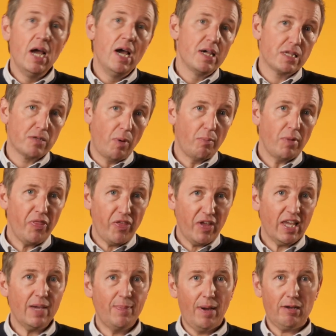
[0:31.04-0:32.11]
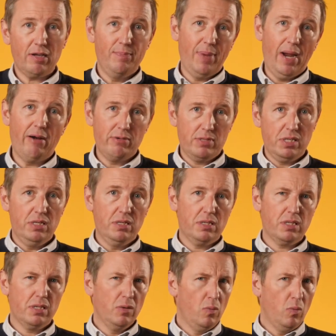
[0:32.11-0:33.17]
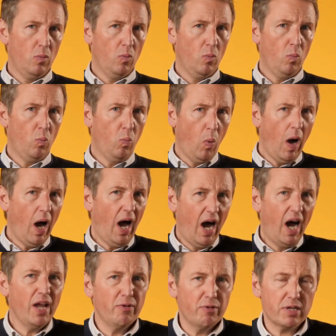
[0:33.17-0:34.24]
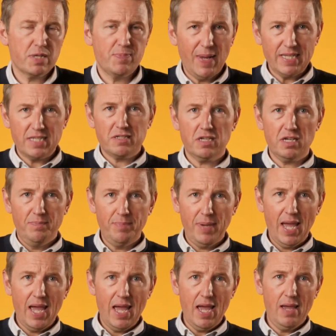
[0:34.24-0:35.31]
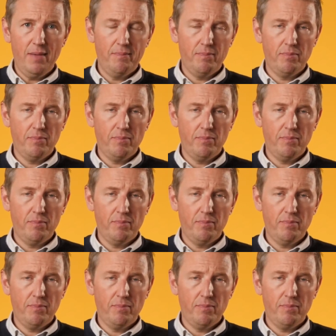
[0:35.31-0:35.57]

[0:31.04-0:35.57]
So when we think about comparisons, what are you expected to compare?